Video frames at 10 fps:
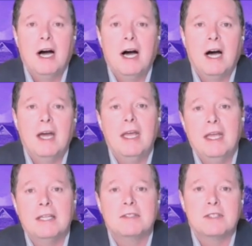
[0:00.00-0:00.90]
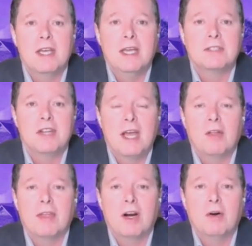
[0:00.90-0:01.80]
uh, it's it's now
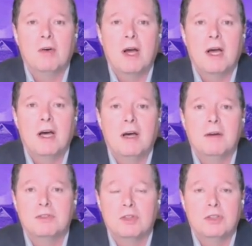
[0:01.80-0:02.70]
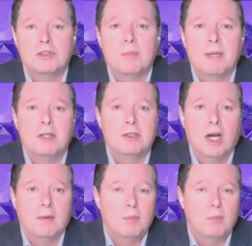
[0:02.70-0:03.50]
there uh, to to build on.